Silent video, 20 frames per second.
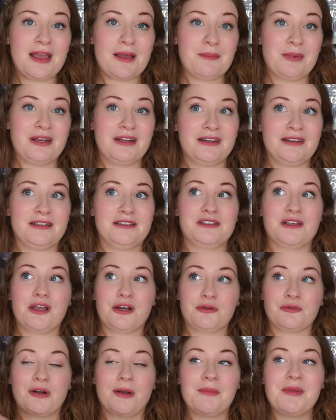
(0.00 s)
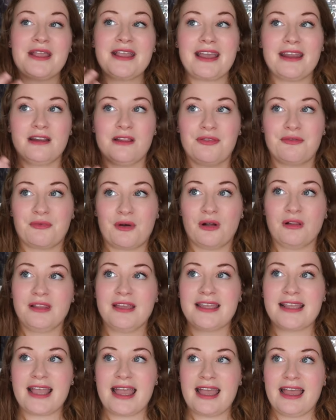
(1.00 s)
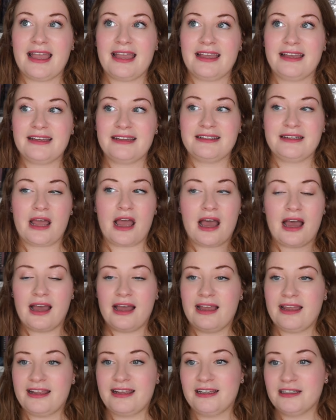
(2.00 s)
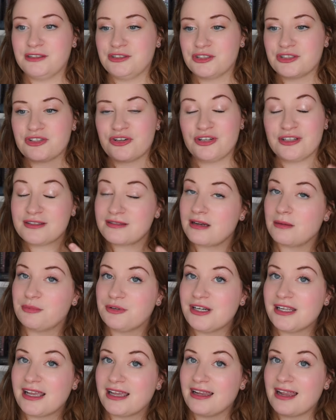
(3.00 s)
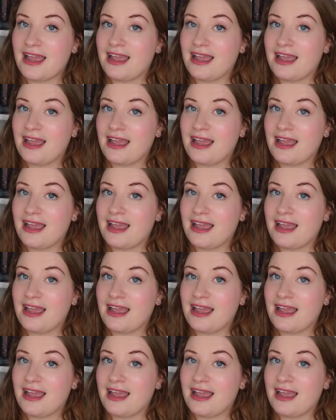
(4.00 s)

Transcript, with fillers: but it is gripping and enthralling, and I just couldn't stop reading it,